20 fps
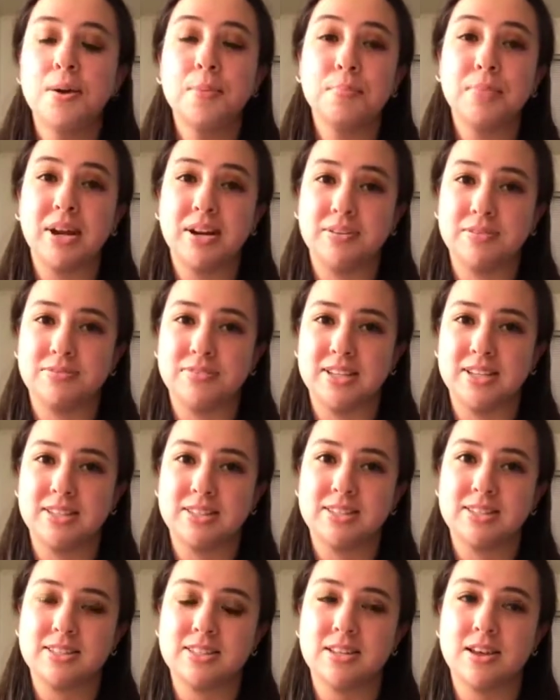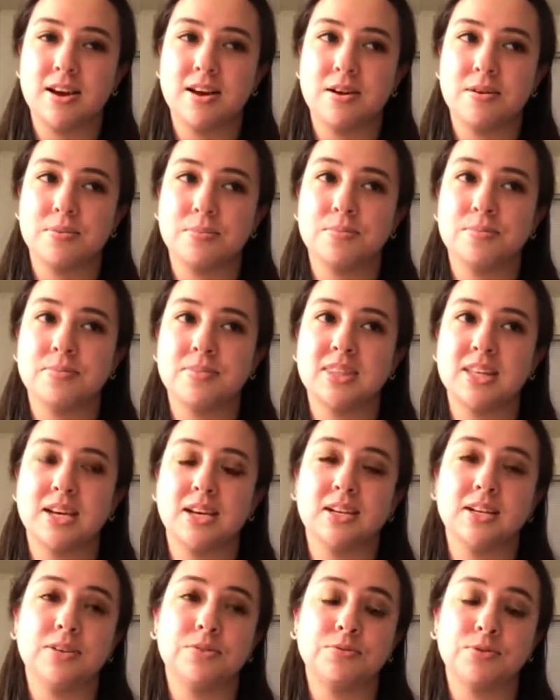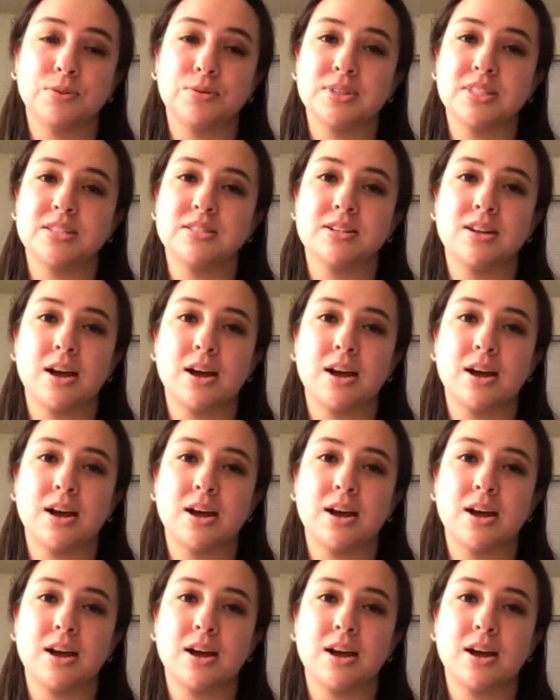benefits that influence